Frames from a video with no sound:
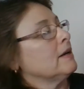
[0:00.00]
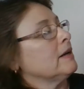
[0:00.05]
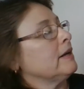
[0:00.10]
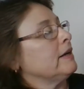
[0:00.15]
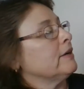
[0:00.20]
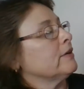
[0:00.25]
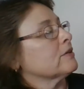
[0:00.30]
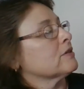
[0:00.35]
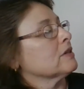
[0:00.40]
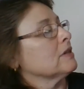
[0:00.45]

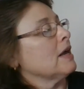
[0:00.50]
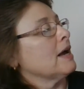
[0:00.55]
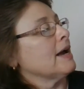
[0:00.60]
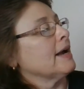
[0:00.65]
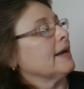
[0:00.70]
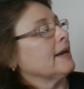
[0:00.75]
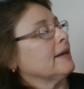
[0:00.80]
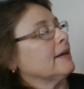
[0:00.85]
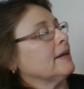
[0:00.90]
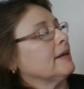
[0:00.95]
here's
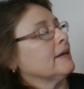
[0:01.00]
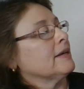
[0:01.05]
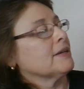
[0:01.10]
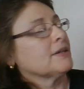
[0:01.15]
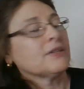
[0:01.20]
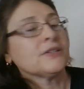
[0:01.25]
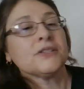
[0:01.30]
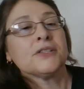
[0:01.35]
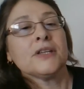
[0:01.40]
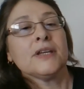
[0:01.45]
line
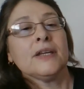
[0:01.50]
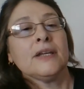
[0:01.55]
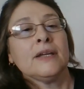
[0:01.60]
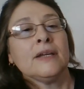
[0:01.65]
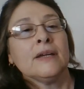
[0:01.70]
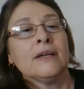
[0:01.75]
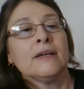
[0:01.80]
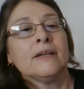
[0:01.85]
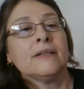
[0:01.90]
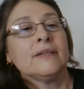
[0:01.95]

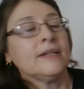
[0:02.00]
CD,